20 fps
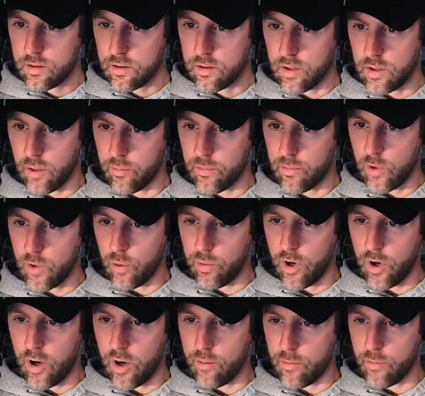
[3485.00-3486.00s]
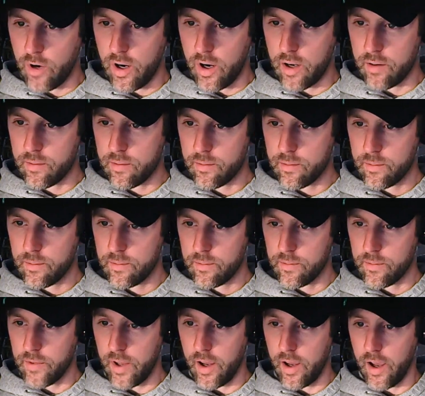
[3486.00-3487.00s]
Yep, no problem, Brian.
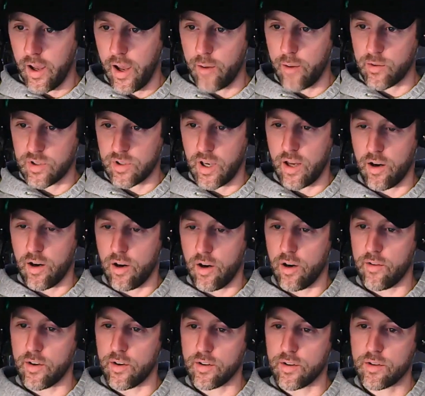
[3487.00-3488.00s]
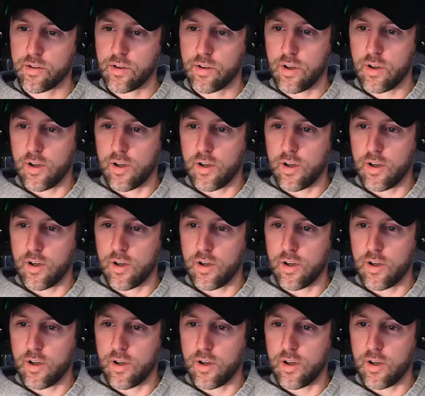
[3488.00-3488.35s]
Yeah, I was getting nervous.